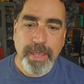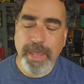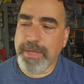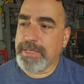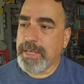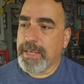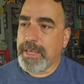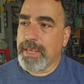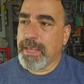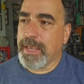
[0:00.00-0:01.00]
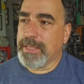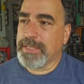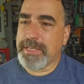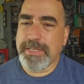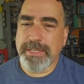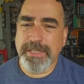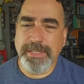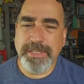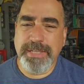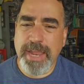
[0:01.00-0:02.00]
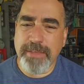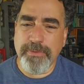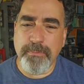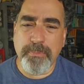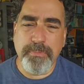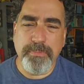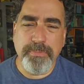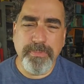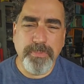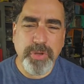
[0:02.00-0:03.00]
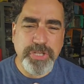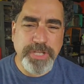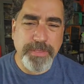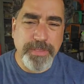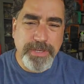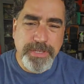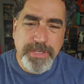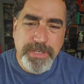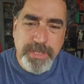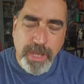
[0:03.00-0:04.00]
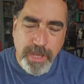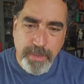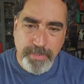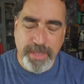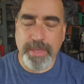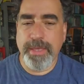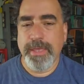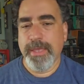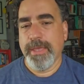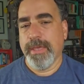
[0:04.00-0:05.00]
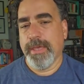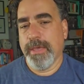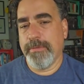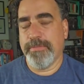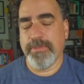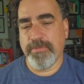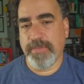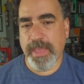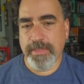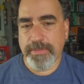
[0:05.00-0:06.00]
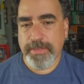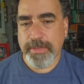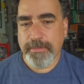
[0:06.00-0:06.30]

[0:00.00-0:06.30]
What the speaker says: And instead of him pushing the dogma of the faith,